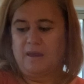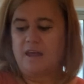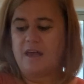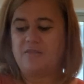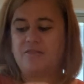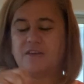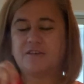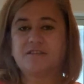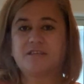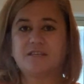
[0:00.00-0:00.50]

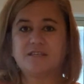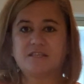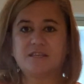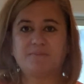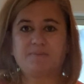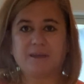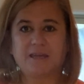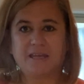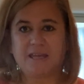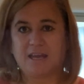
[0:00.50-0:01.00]
And this is the
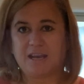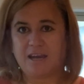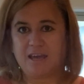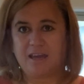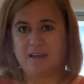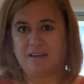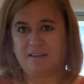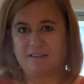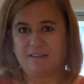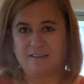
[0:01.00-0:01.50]

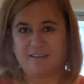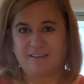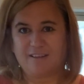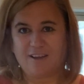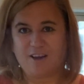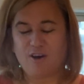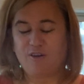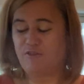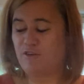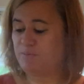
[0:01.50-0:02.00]
beginning
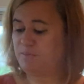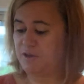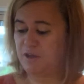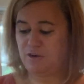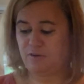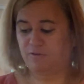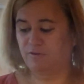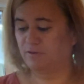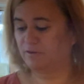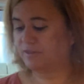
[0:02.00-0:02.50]
of a
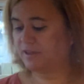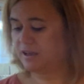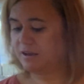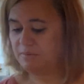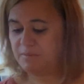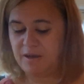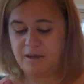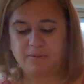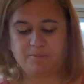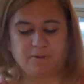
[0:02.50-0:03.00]
beautiful thing,
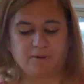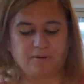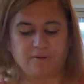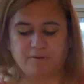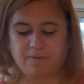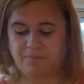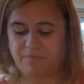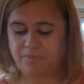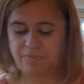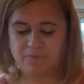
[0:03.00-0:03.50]

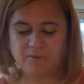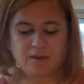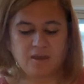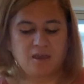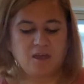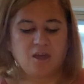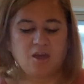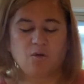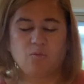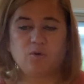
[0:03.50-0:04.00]
people.
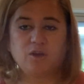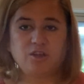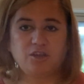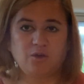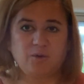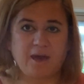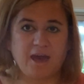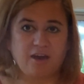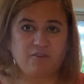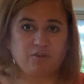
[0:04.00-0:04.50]
When
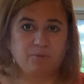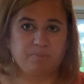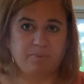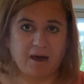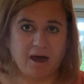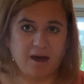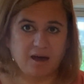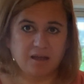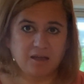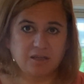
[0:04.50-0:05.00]
you have a
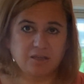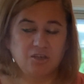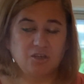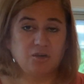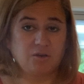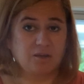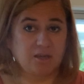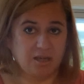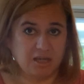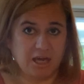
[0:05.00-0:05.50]
bug,
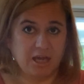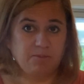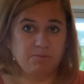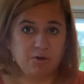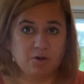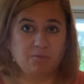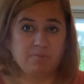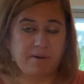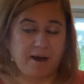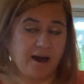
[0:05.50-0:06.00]
you can keep
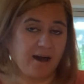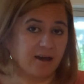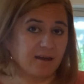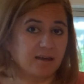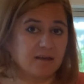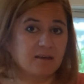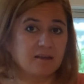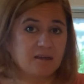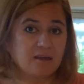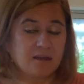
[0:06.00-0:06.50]
your bug
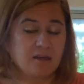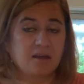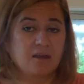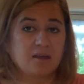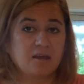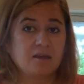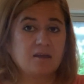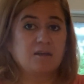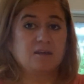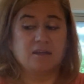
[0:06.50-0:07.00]

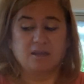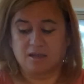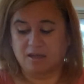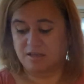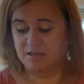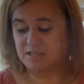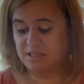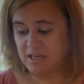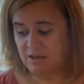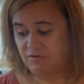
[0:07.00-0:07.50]

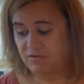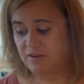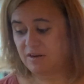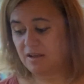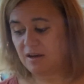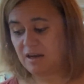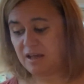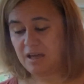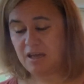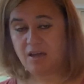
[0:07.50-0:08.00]

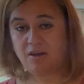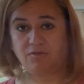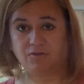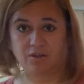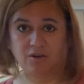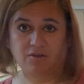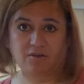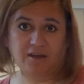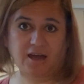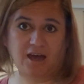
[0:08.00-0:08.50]
indefinitely if
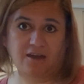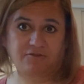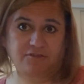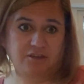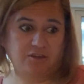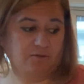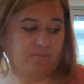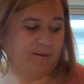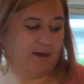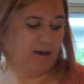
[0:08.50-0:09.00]
you look after
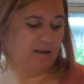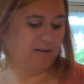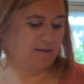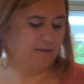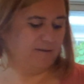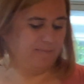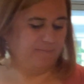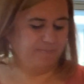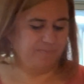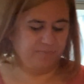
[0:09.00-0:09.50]
your bug.
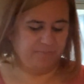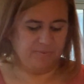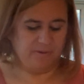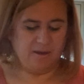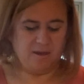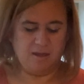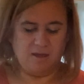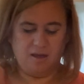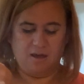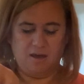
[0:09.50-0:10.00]

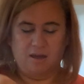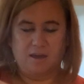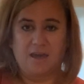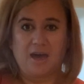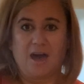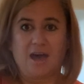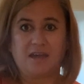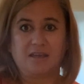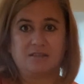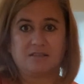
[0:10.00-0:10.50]

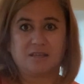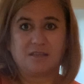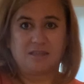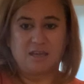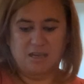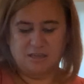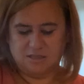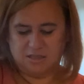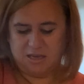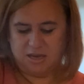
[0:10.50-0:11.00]
Okay, so
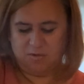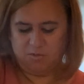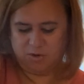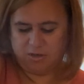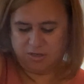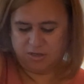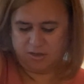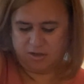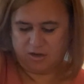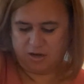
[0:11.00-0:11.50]
that's it. We're
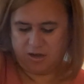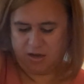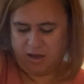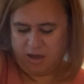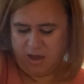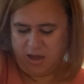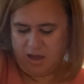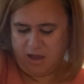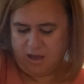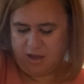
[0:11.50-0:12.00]
just going to
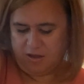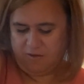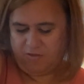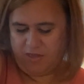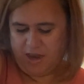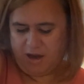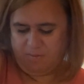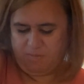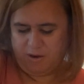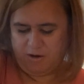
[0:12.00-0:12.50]
give
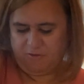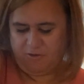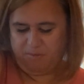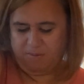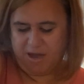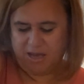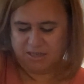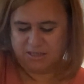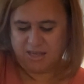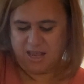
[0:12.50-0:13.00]
that a bit of a
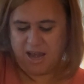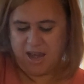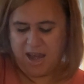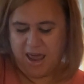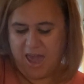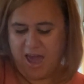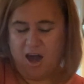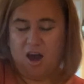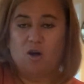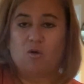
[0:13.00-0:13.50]
mix. And
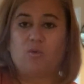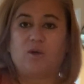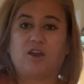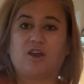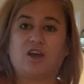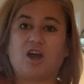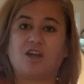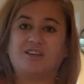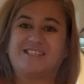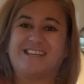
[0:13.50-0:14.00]
now we're
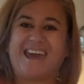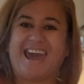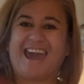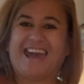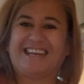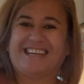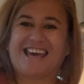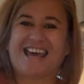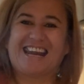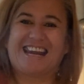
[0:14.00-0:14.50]
going to
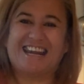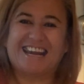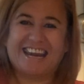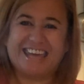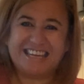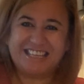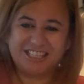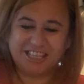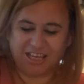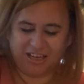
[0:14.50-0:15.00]
add a
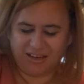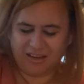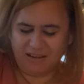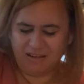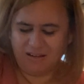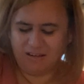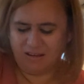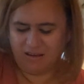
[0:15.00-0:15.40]
litre